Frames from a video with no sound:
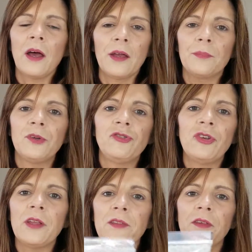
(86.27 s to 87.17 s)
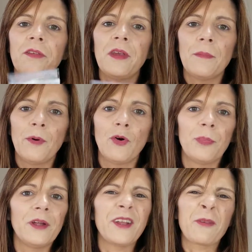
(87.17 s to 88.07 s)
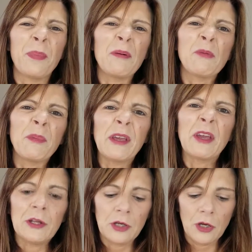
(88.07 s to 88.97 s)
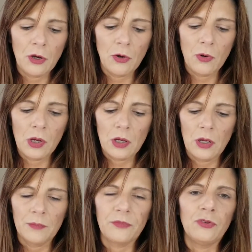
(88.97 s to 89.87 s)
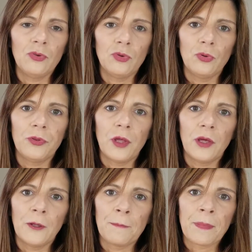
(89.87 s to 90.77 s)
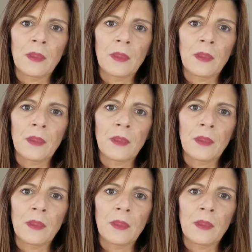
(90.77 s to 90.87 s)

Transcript: I appreciate this sample, but it's probably going to go to the